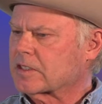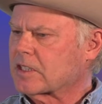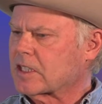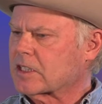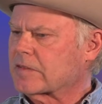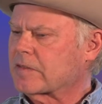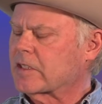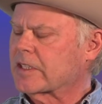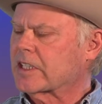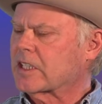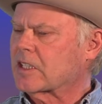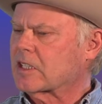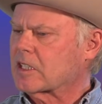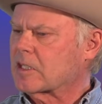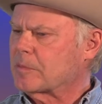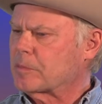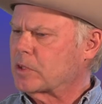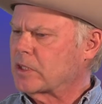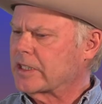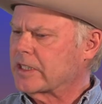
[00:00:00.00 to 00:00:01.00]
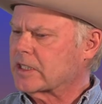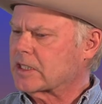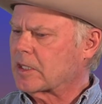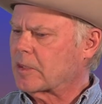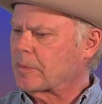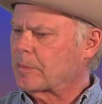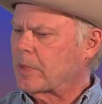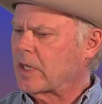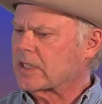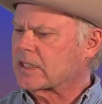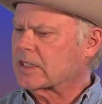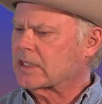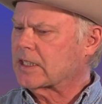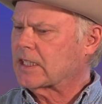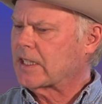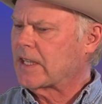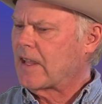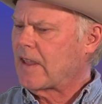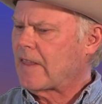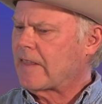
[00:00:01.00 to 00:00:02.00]
successfully complete.
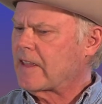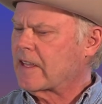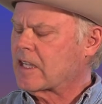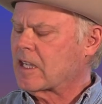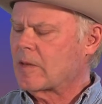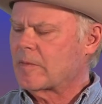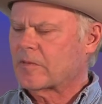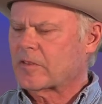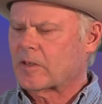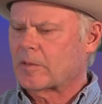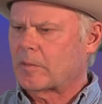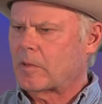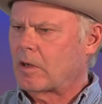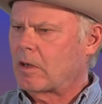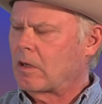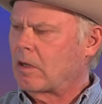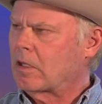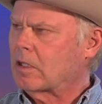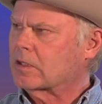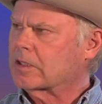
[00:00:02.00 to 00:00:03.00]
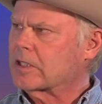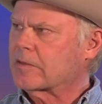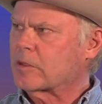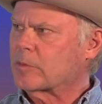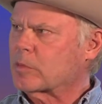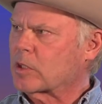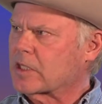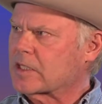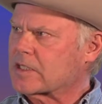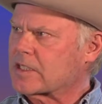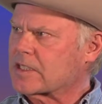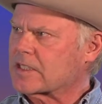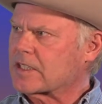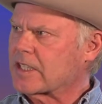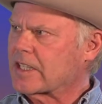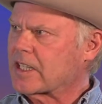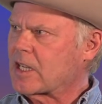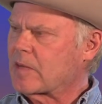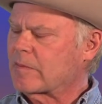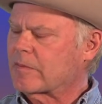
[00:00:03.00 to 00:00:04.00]
But they come from all different places.
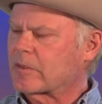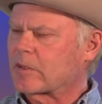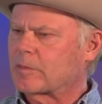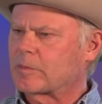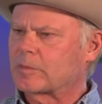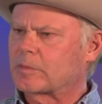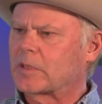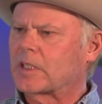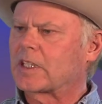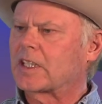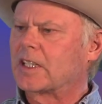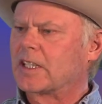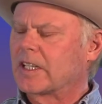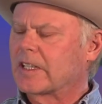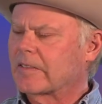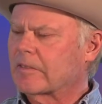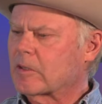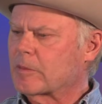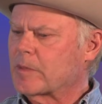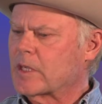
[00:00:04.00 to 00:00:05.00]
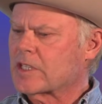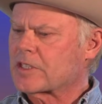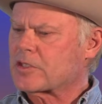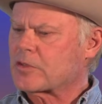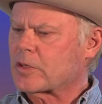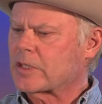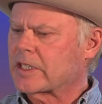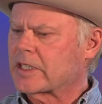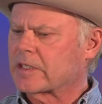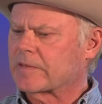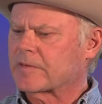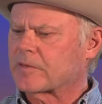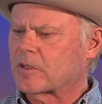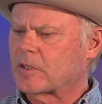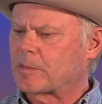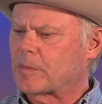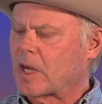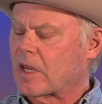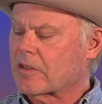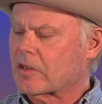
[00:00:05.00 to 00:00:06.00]
They come from history and
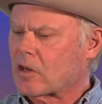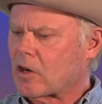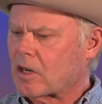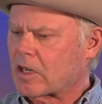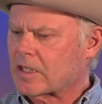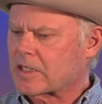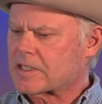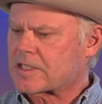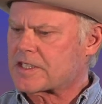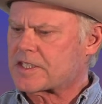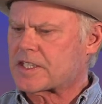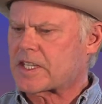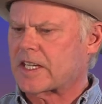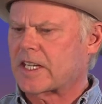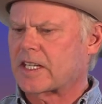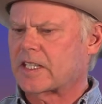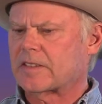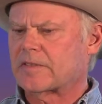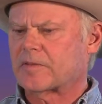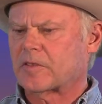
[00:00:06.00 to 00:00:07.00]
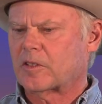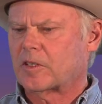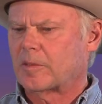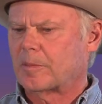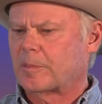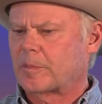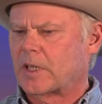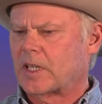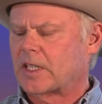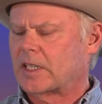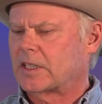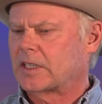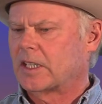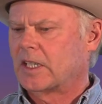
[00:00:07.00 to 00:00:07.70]
from other artists and from